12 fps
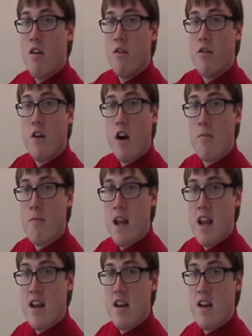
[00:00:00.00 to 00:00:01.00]
a farm
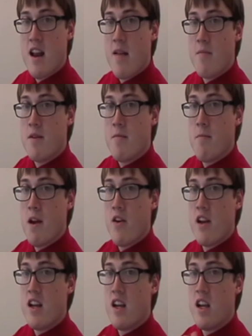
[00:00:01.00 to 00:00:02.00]
maid named
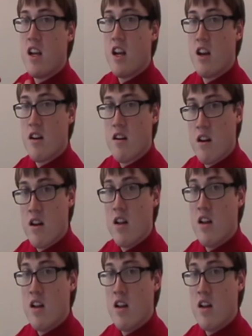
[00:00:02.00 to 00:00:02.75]
Mary Keir,